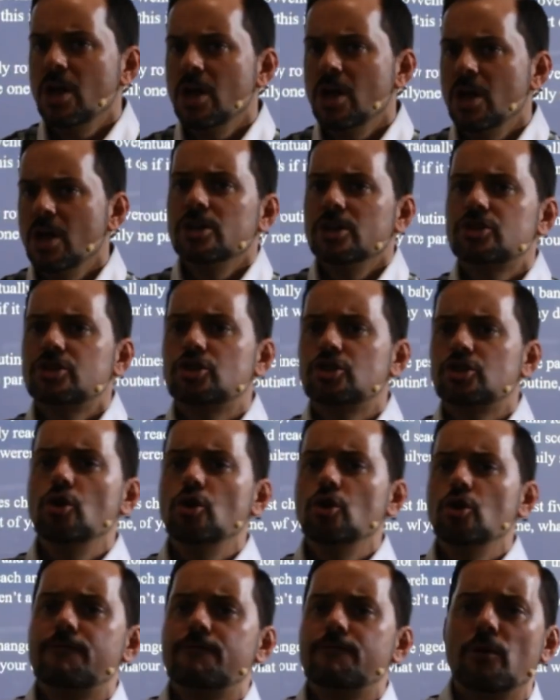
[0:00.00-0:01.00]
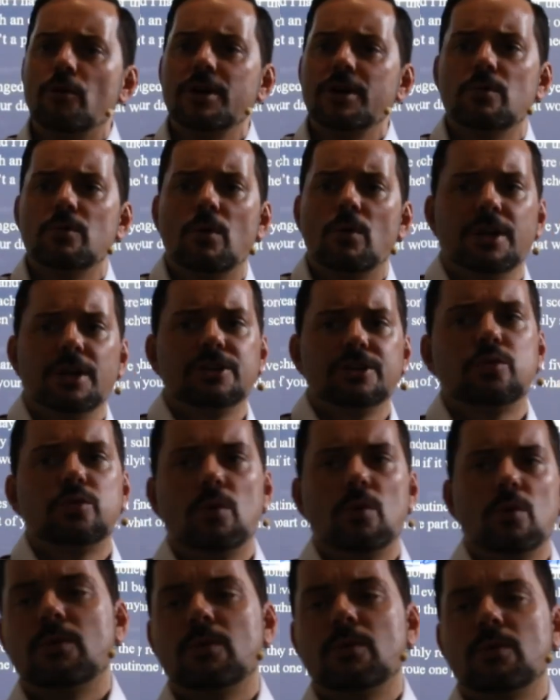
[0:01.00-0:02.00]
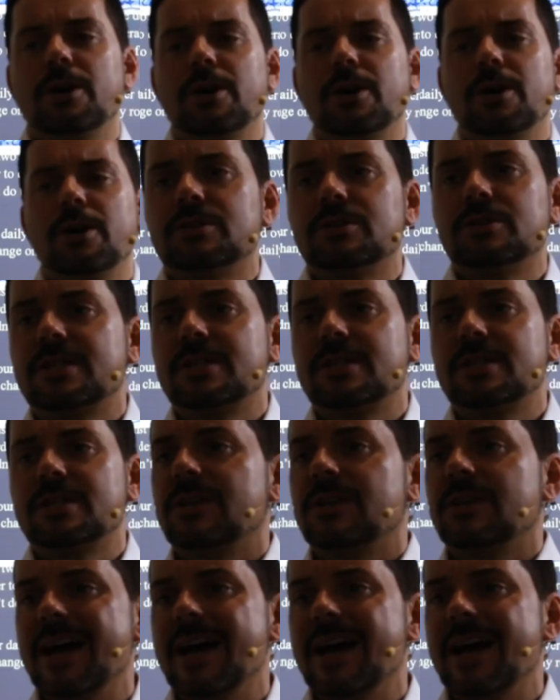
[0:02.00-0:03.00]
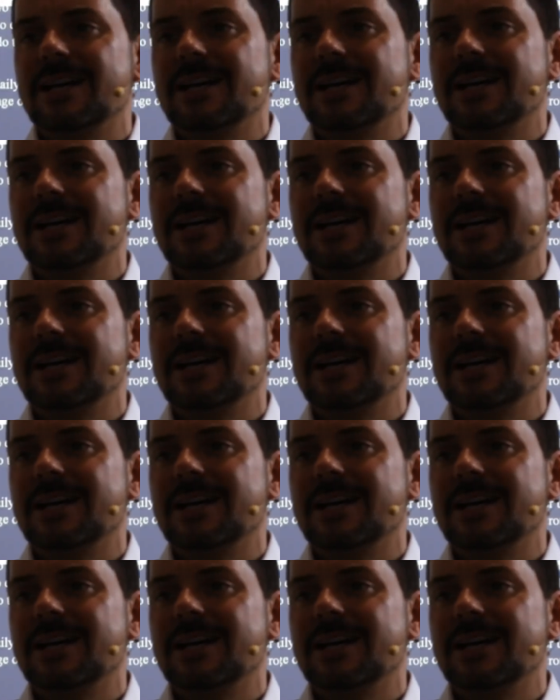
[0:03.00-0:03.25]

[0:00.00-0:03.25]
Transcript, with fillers: Sue 41210 says there has been